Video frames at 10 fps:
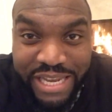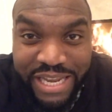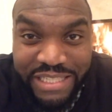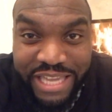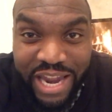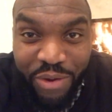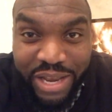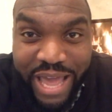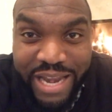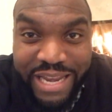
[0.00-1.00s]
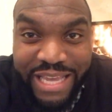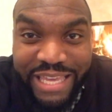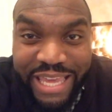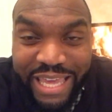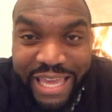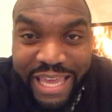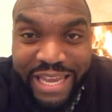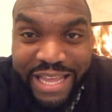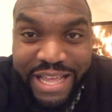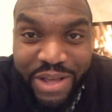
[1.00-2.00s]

It is Carolina the Kid.